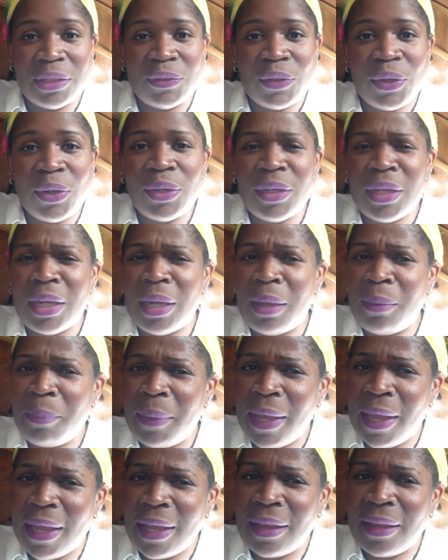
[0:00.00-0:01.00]
For her to come
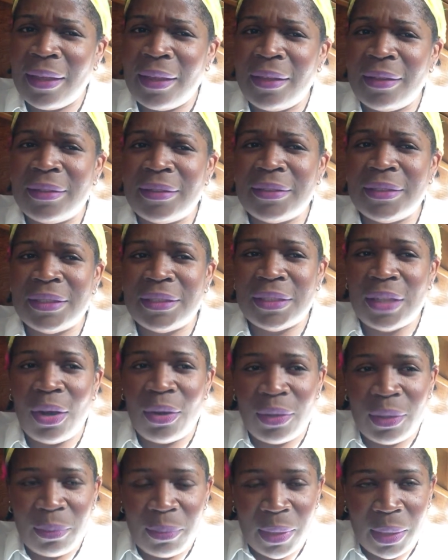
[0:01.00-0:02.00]
back to talk
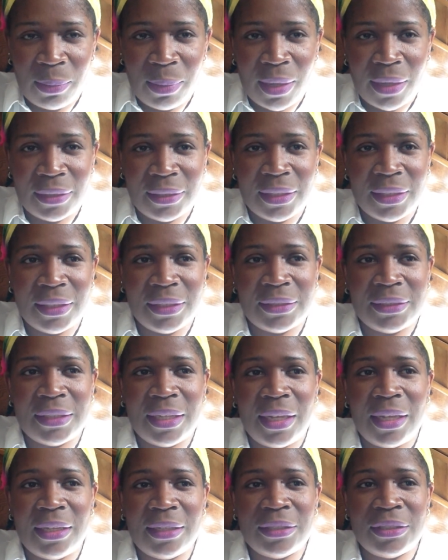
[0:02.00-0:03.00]
to me about this
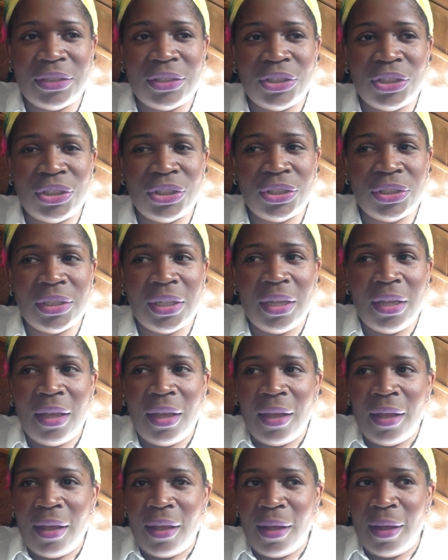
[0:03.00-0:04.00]
and just
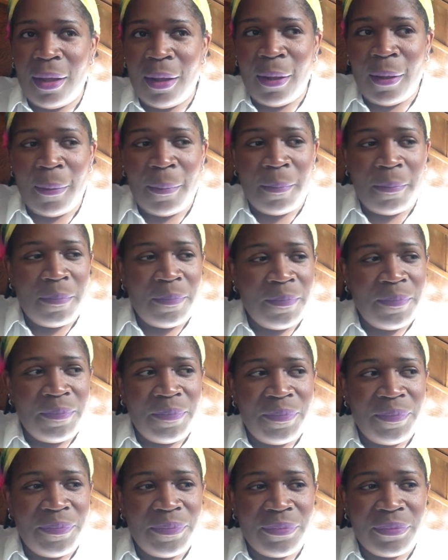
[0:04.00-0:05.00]

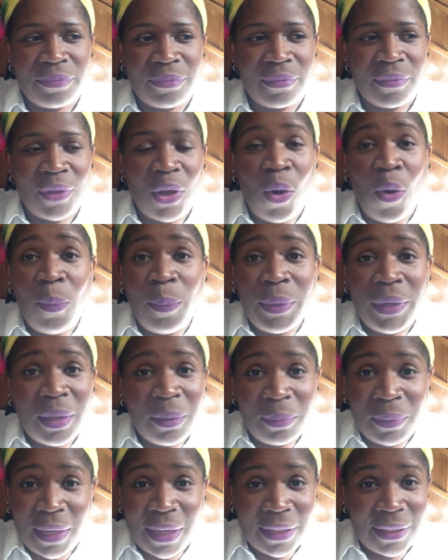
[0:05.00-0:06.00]
open
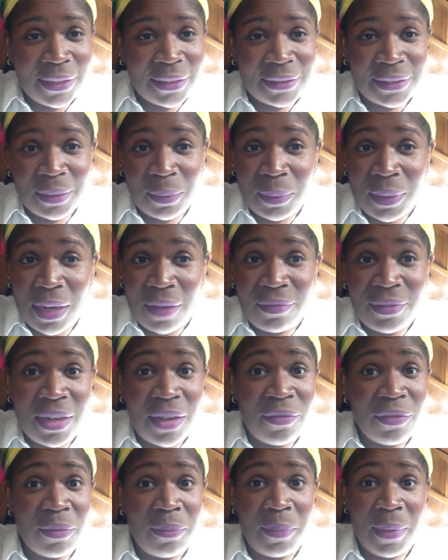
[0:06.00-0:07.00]
up like this, someone I've
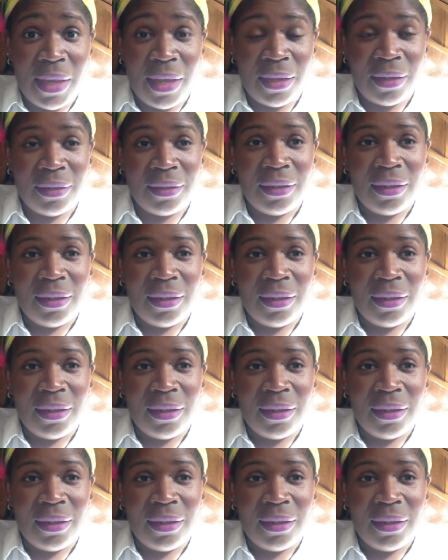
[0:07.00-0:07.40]
never met,